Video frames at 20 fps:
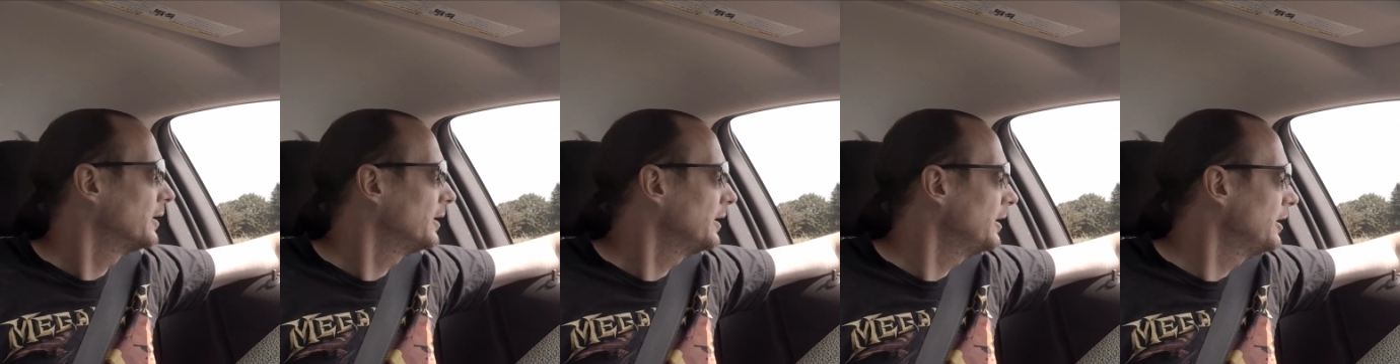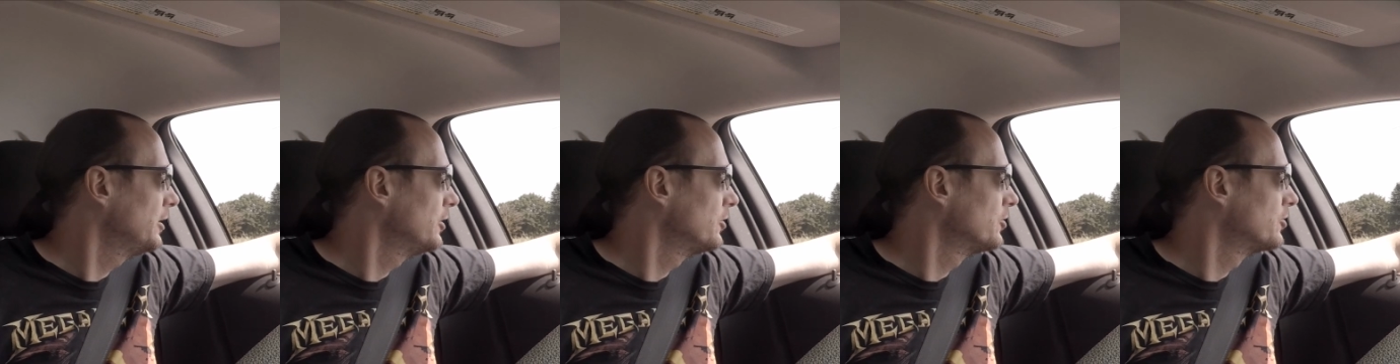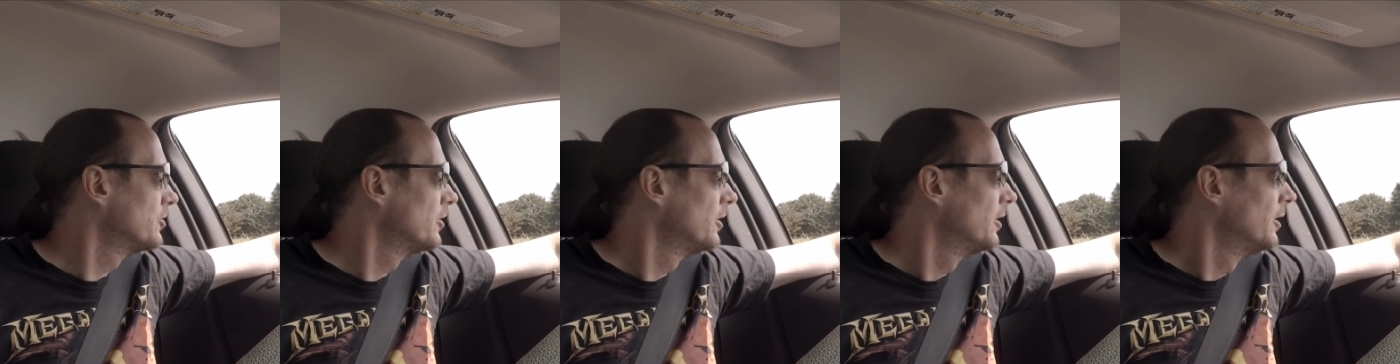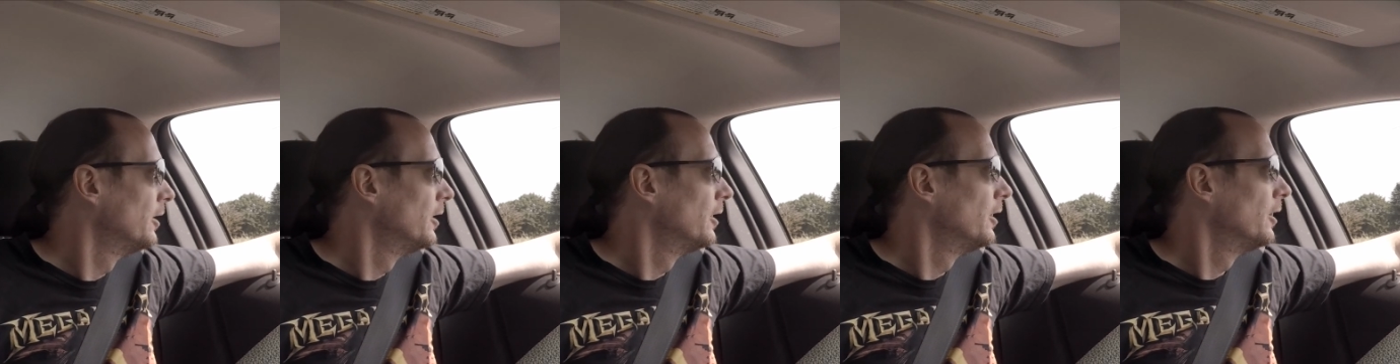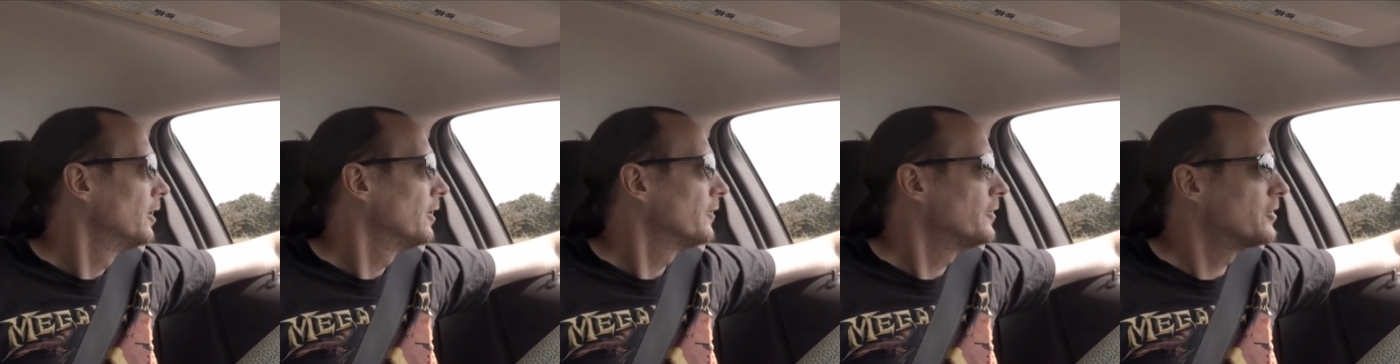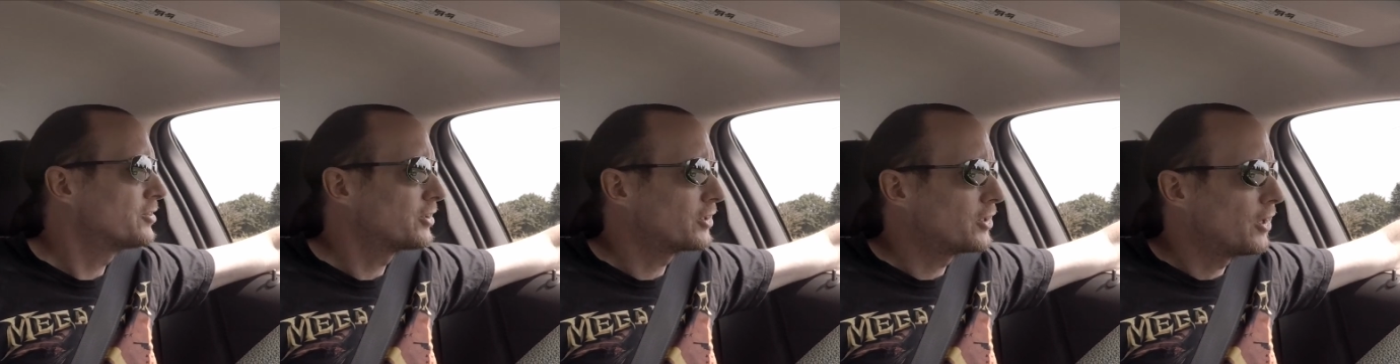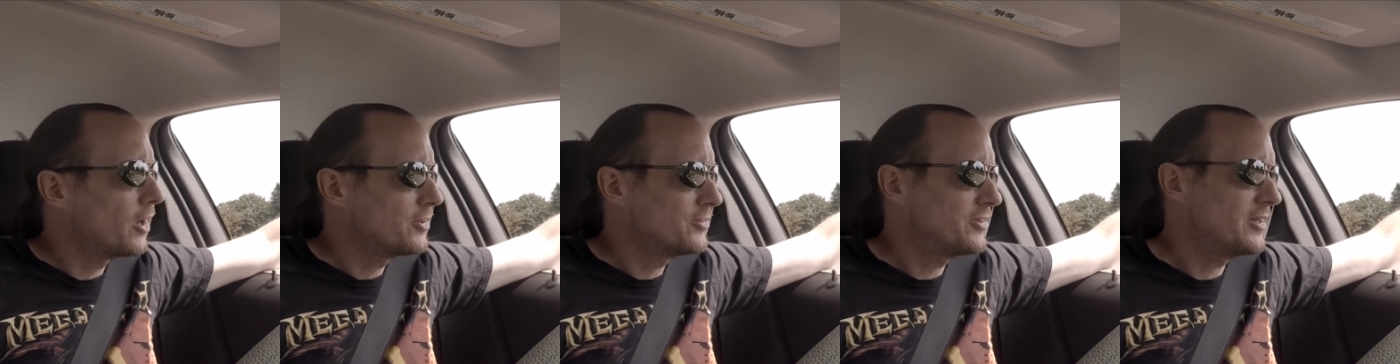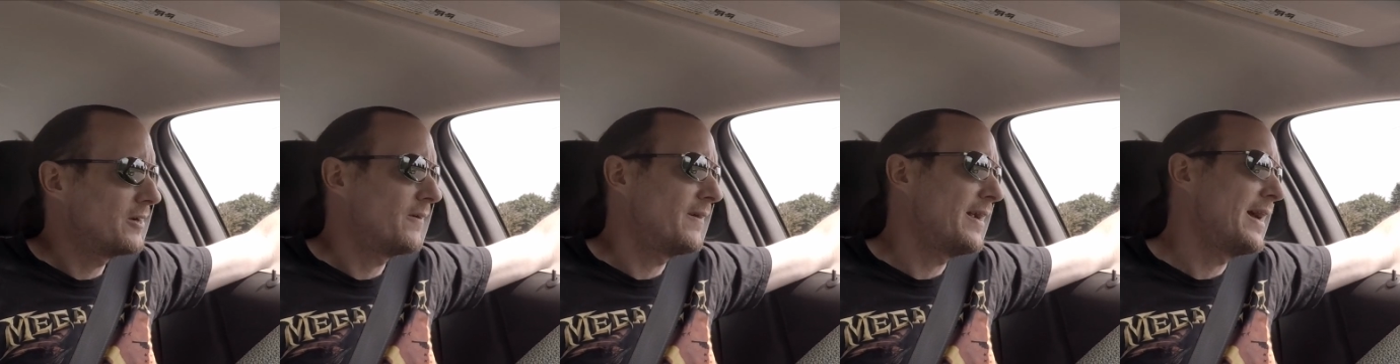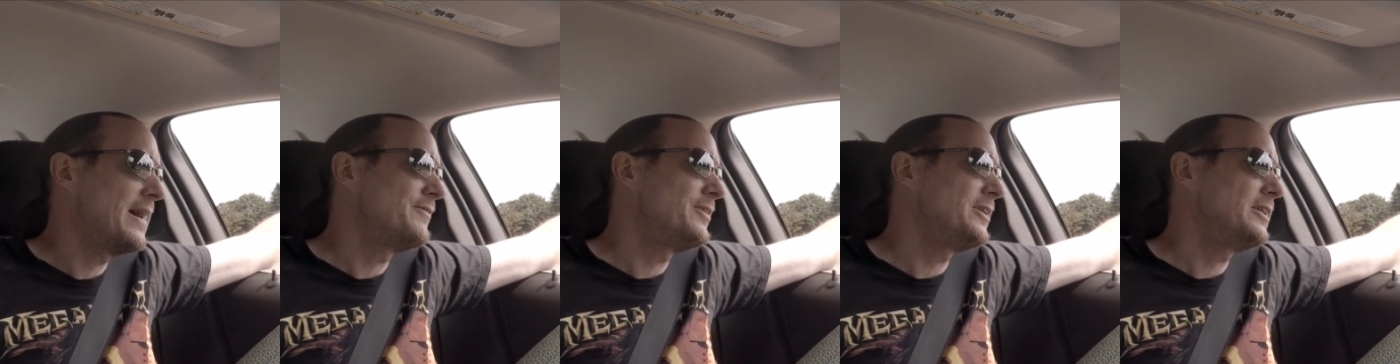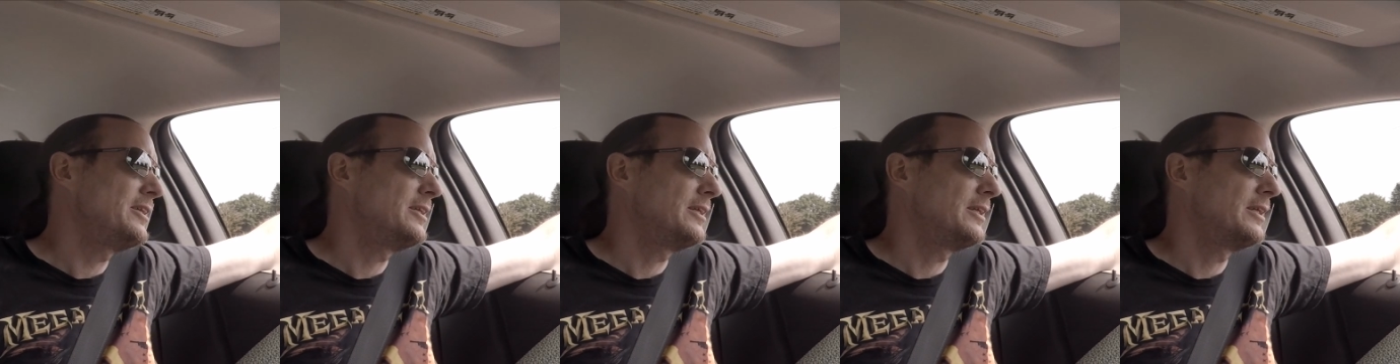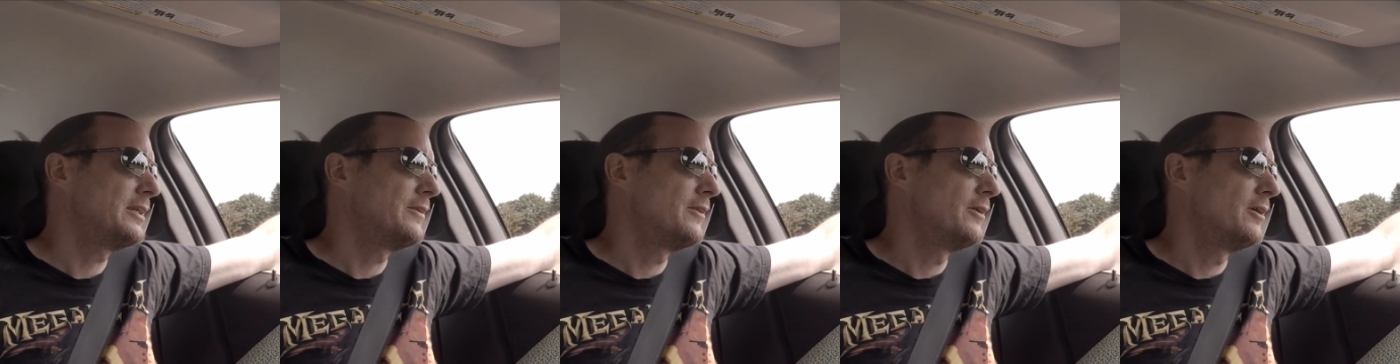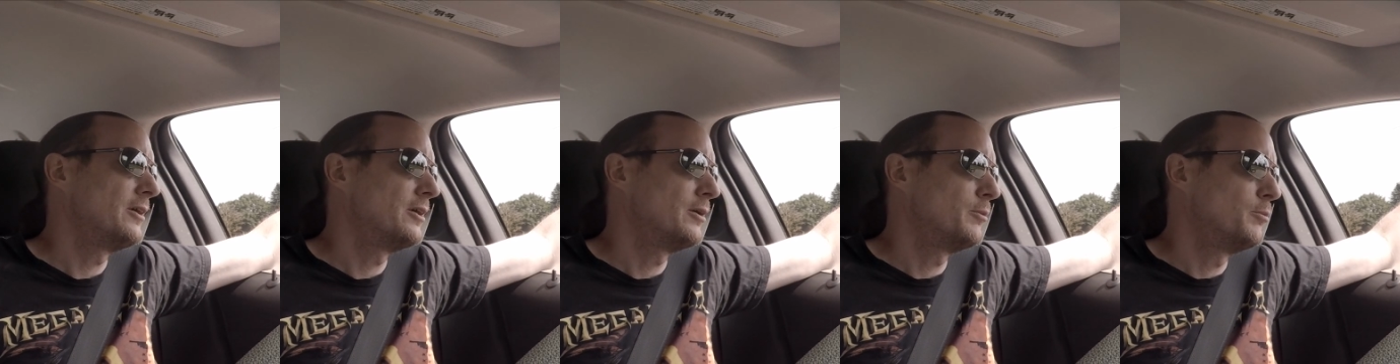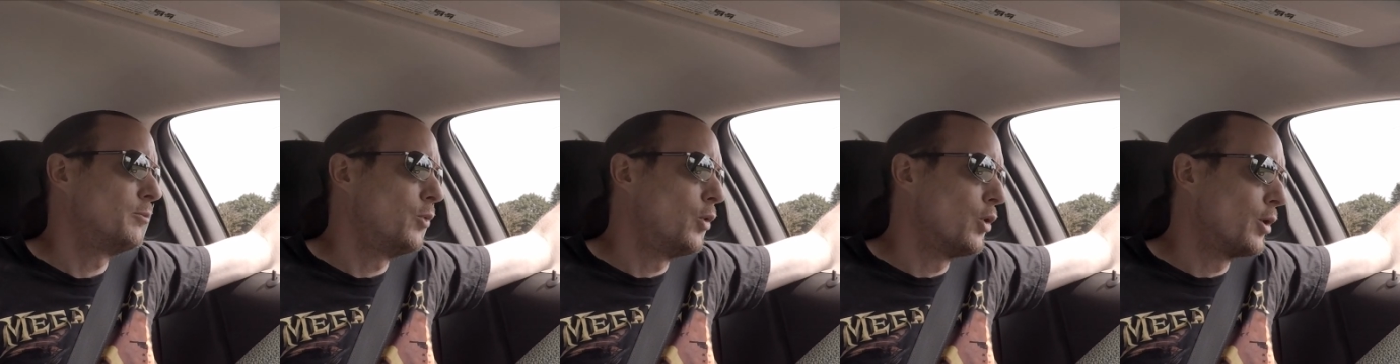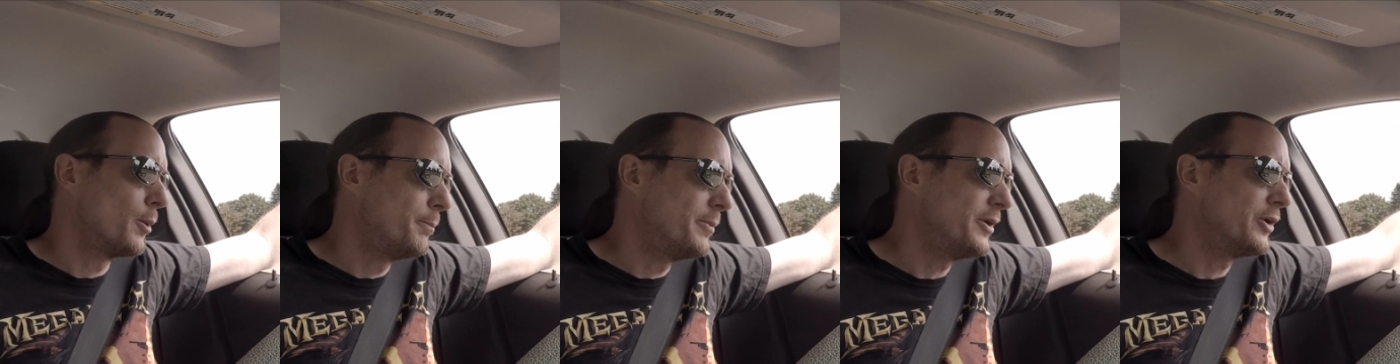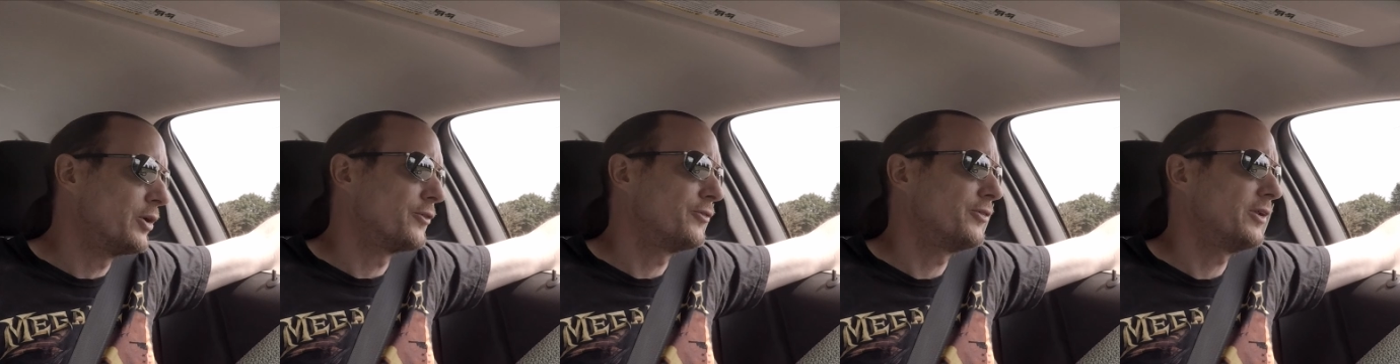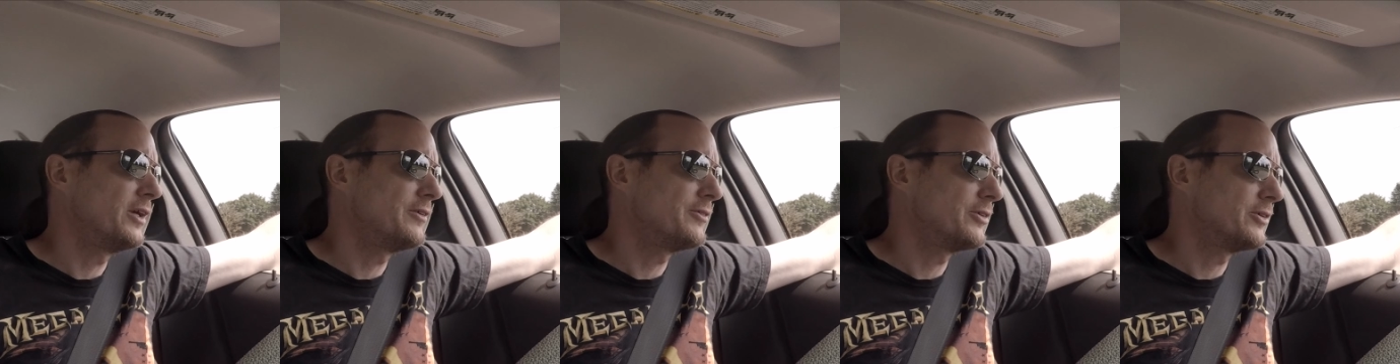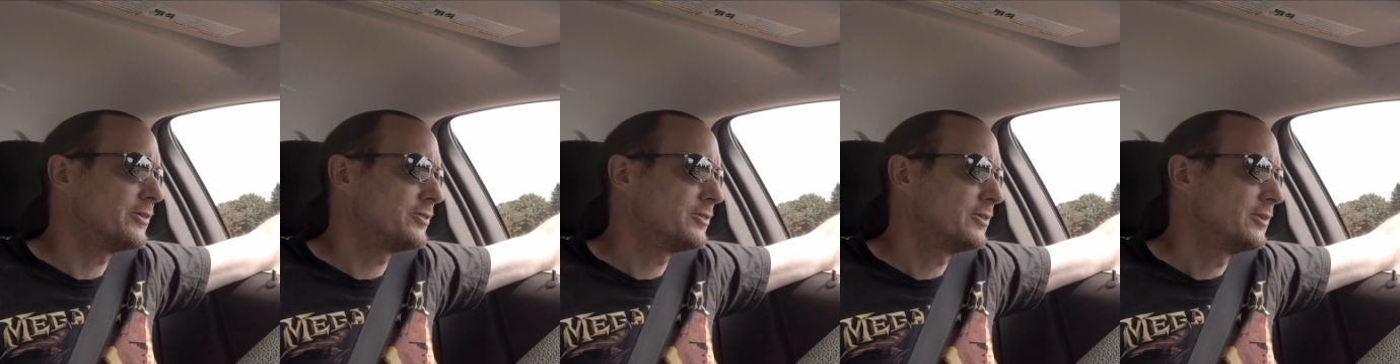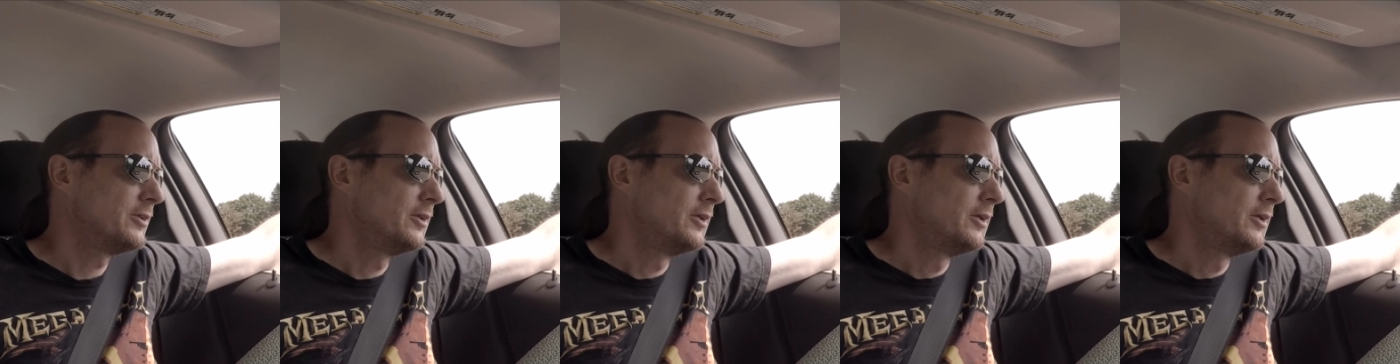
is the cigars that are heavy in the more bitter flavors,